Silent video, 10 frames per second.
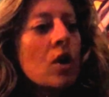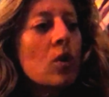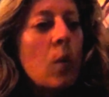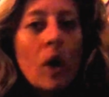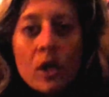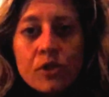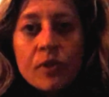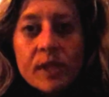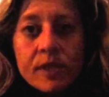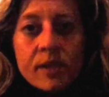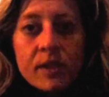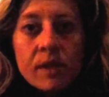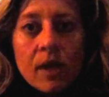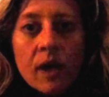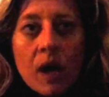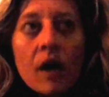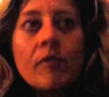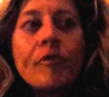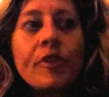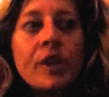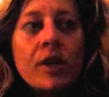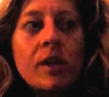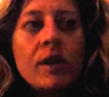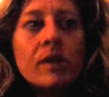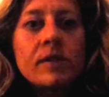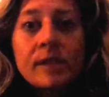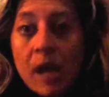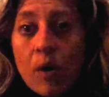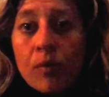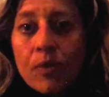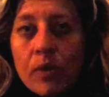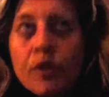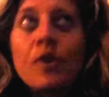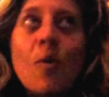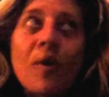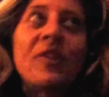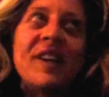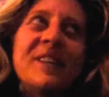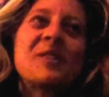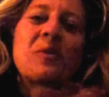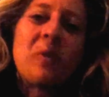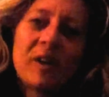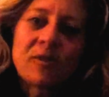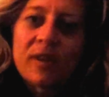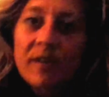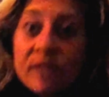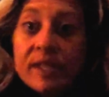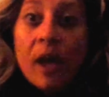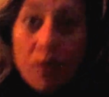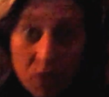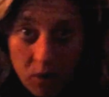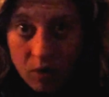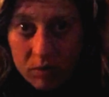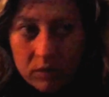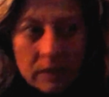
quadrant of the northeast quadrant of the South Hall.